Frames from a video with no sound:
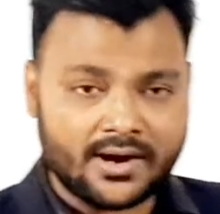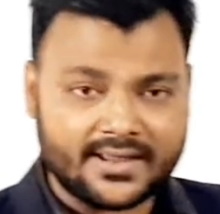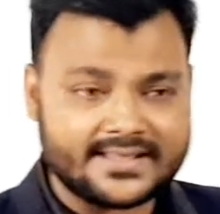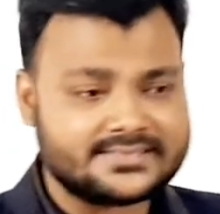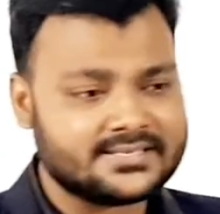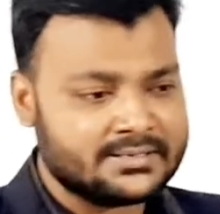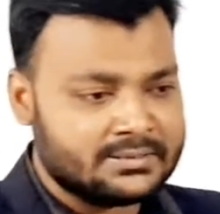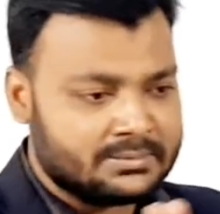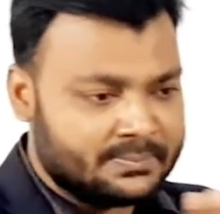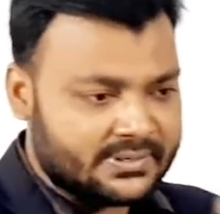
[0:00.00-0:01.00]
is
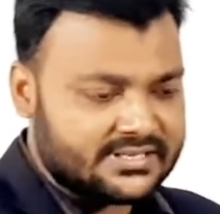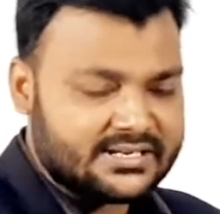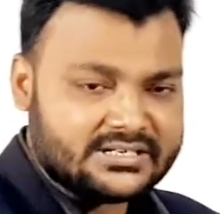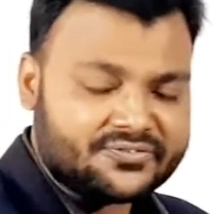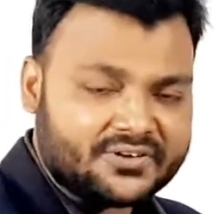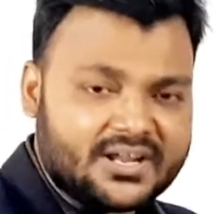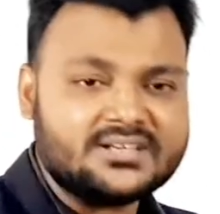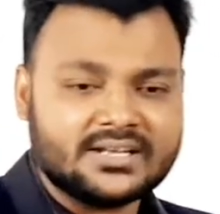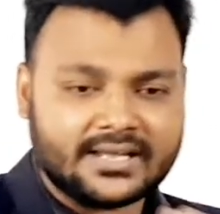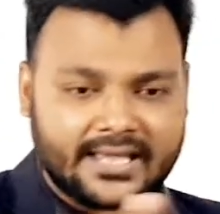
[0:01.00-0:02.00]
present
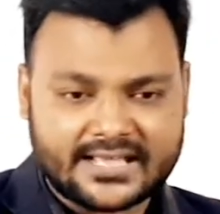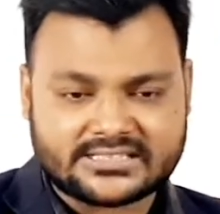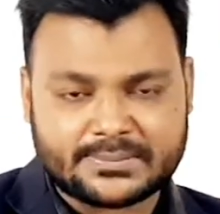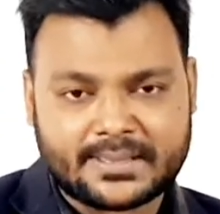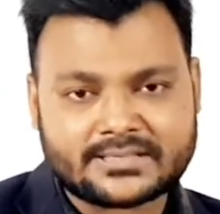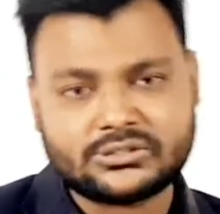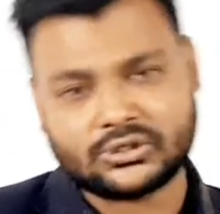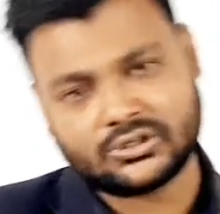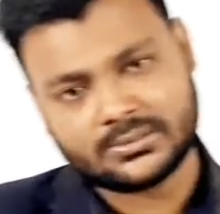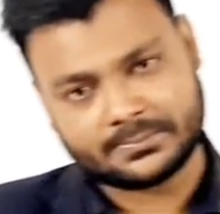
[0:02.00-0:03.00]
indefinite, as if, as
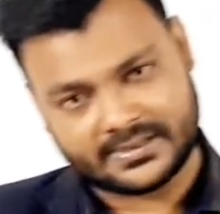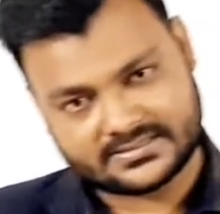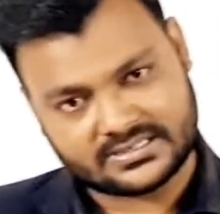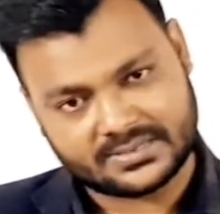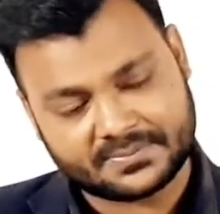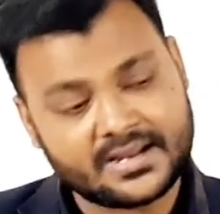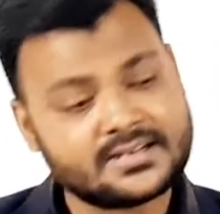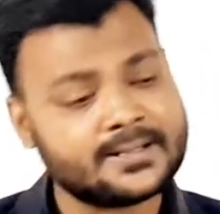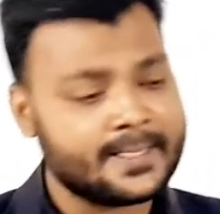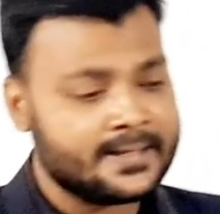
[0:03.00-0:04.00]
though, past
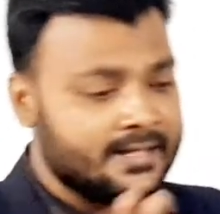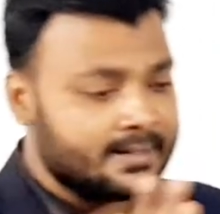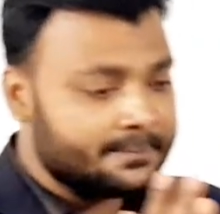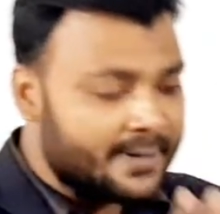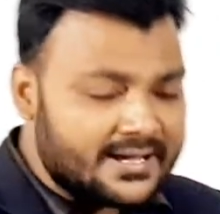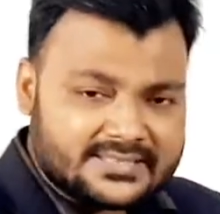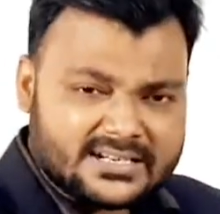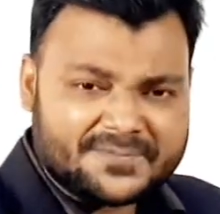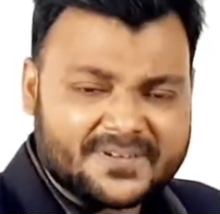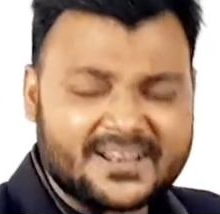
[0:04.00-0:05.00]
indefinite, past
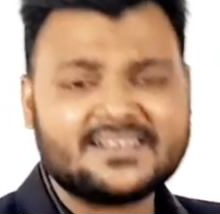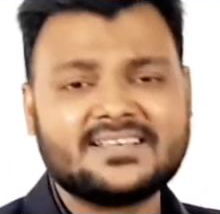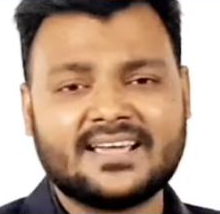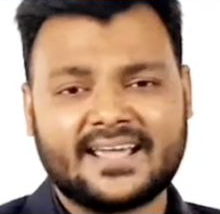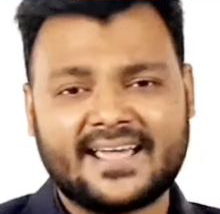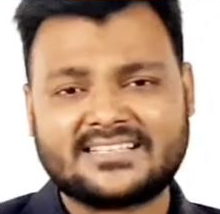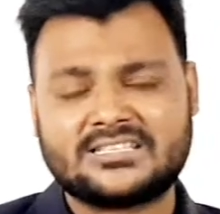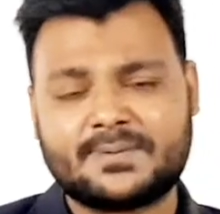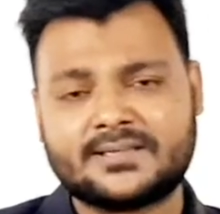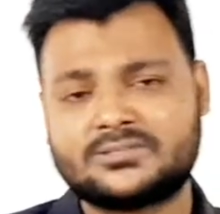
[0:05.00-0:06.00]
indefinite, as
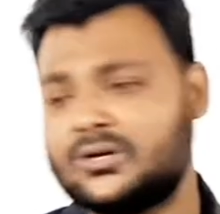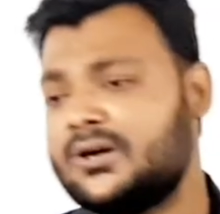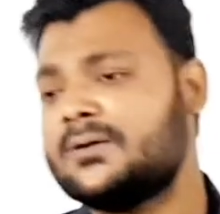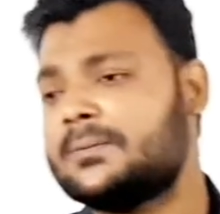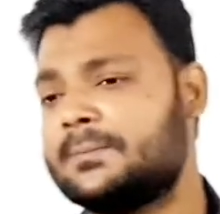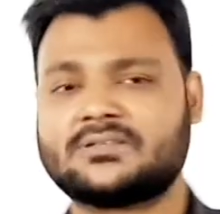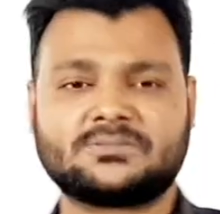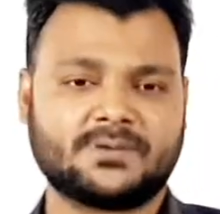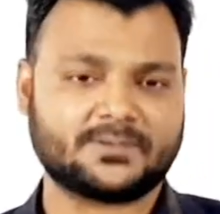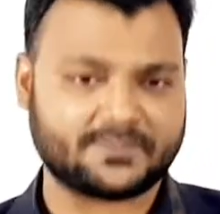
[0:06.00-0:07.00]
if, as though, past
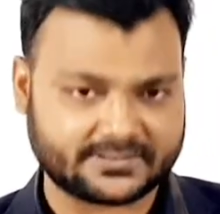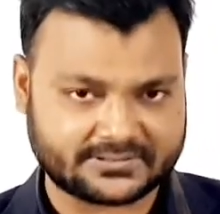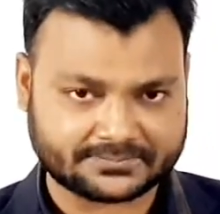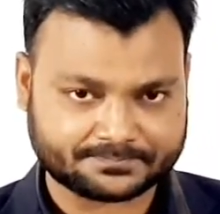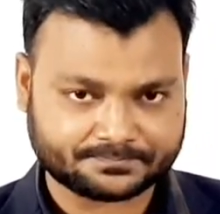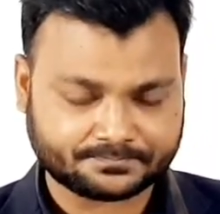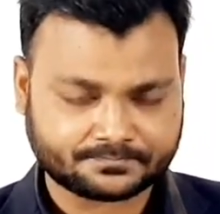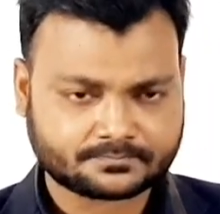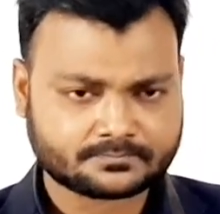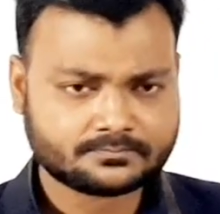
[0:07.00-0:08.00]
perfect.
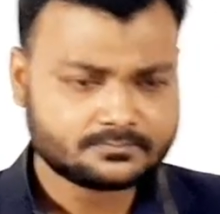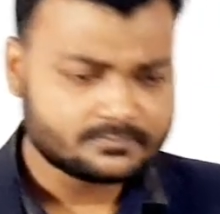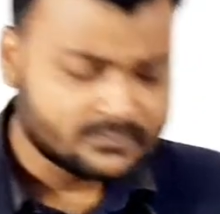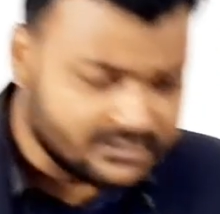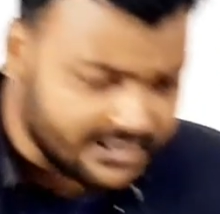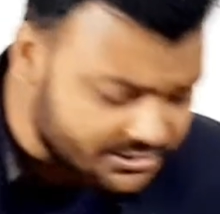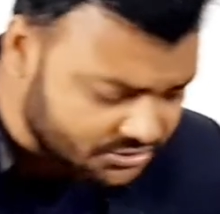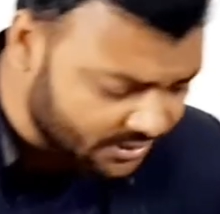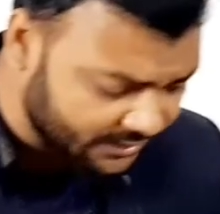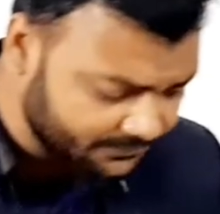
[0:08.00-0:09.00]
Dear
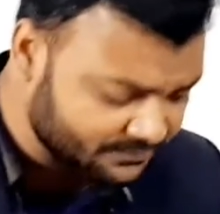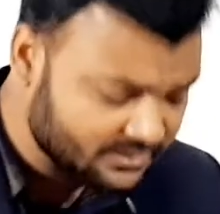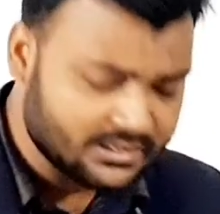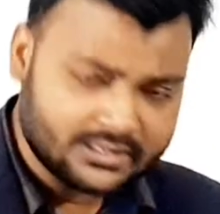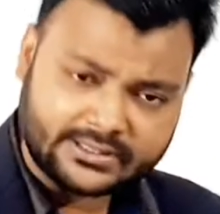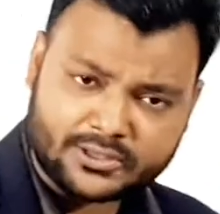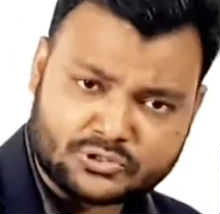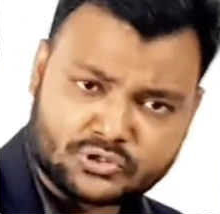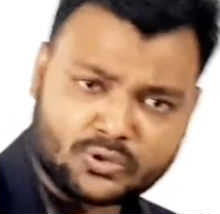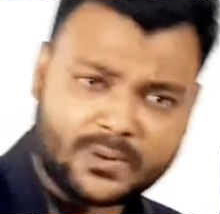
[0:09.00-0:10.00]
student, thank
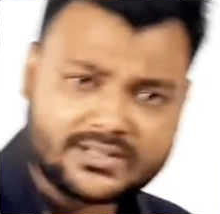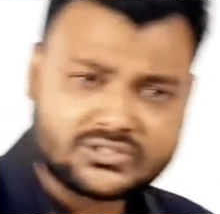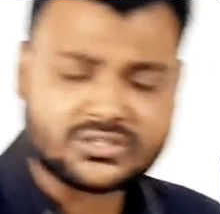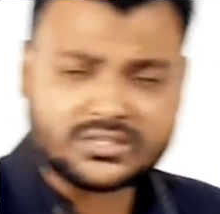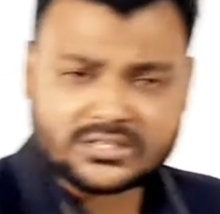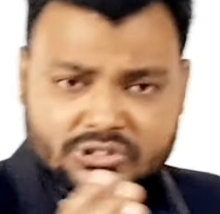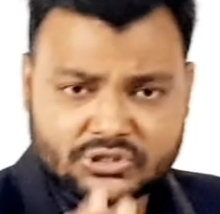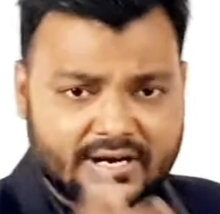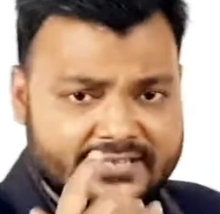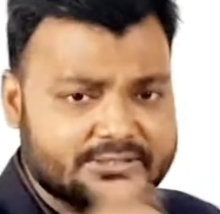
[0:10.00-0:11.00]
you so much.
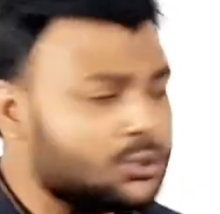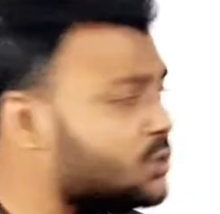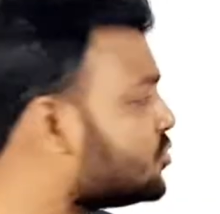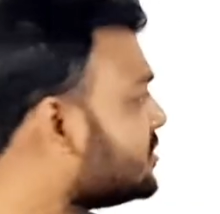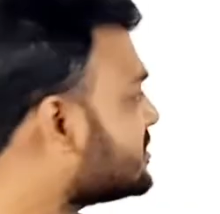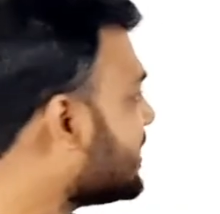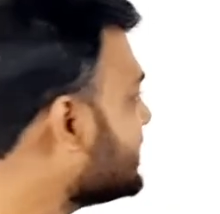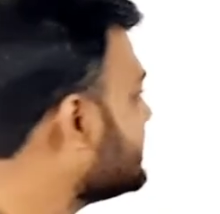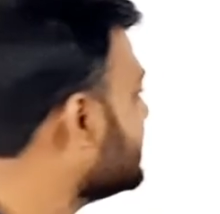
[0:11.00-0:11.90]
So let's go to discuss